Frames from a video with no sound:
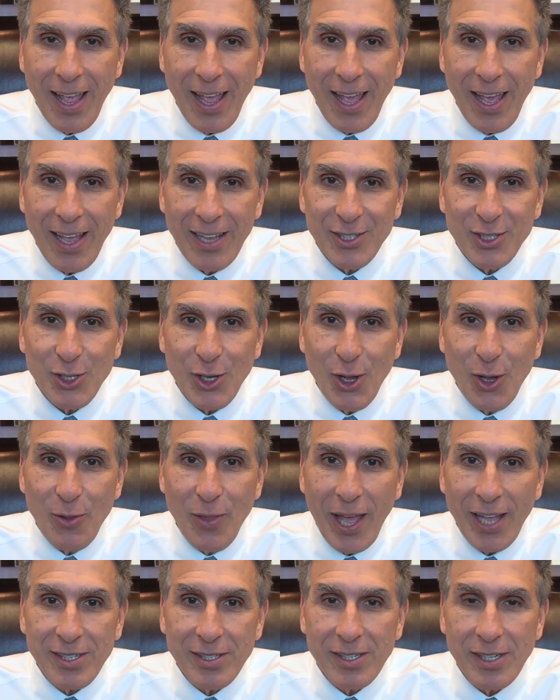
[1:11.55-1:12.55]
And so
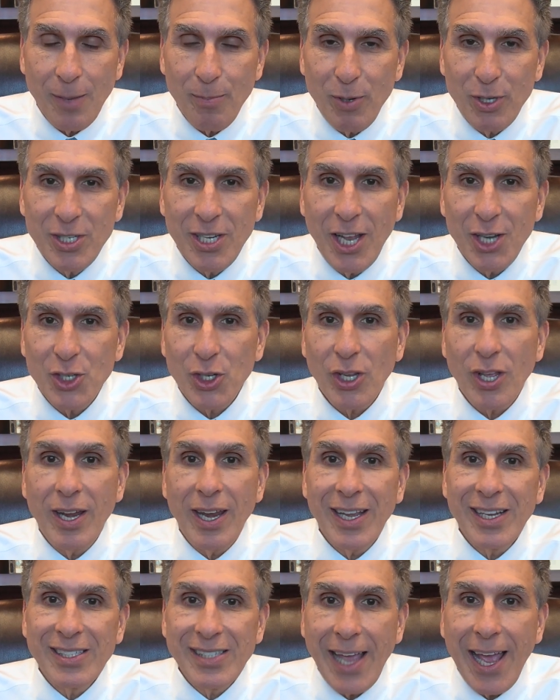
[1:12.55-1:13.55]
that's potentially
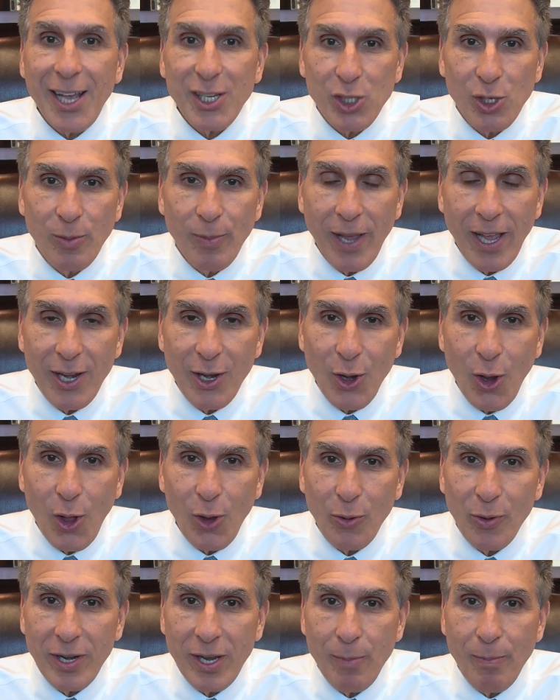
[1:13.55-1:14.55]
going to exacerbate an
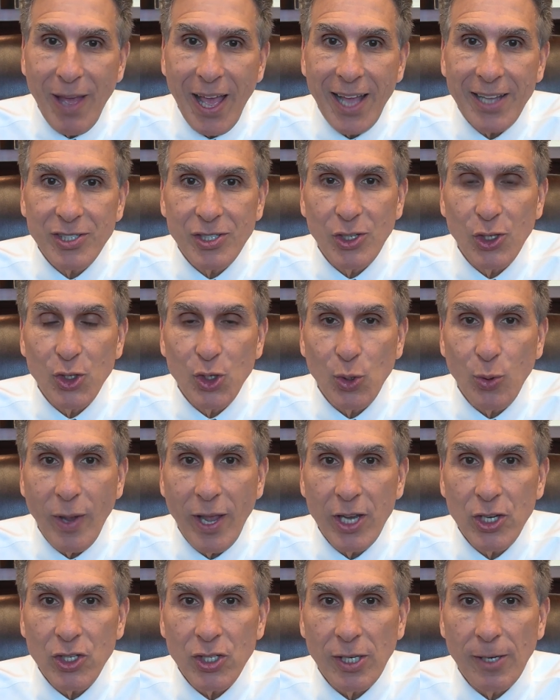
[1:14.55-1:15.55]
already bad
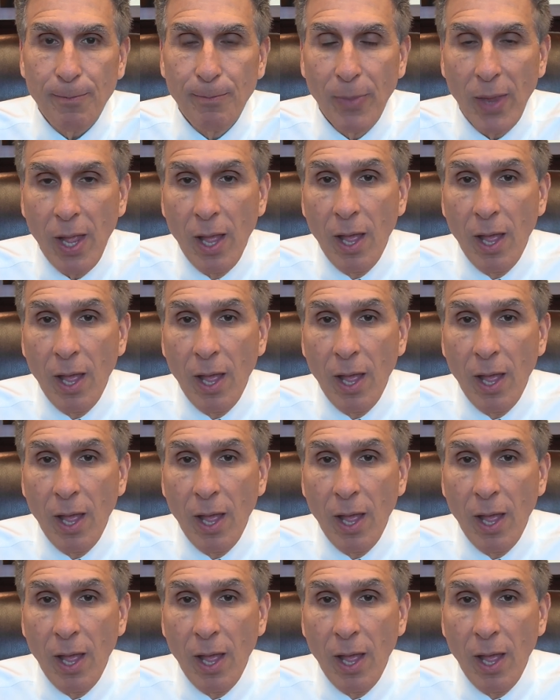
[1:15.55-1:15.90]
situation.